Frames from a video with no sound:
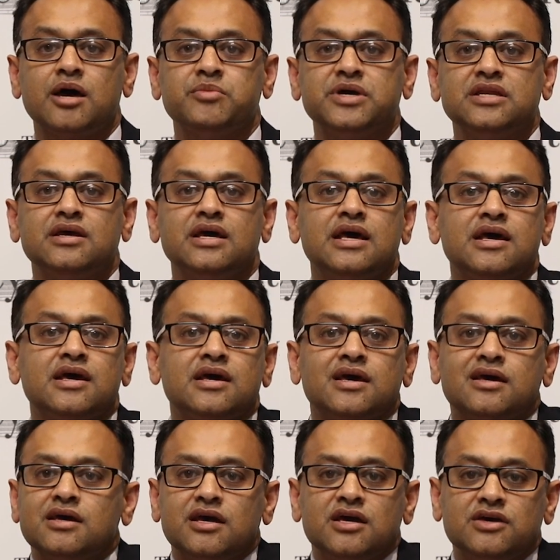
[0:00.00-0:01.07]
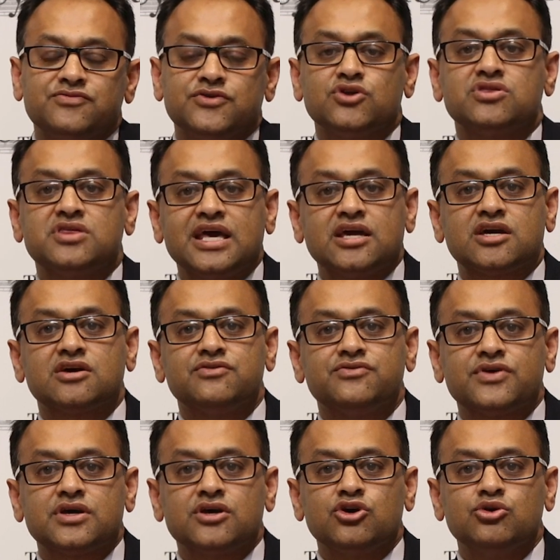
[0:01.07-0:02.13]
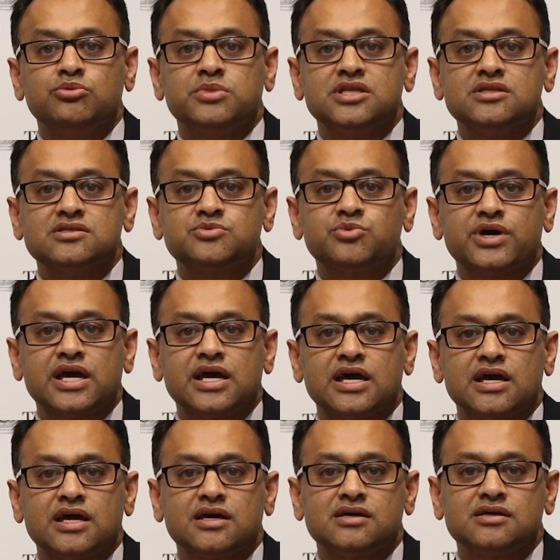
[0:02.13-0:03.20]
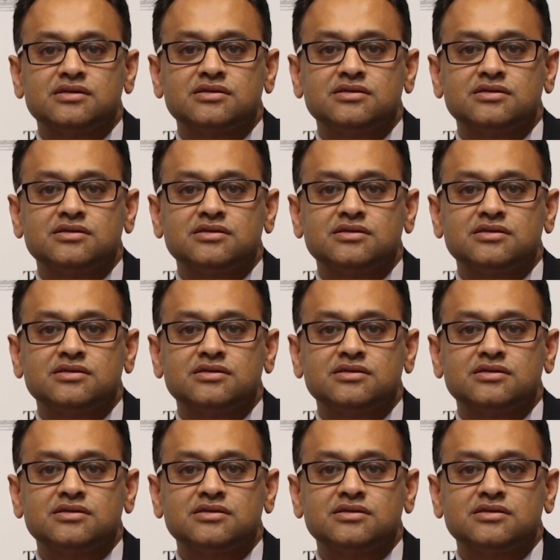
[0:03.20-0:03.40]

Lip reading: I mean, if you think of humans where,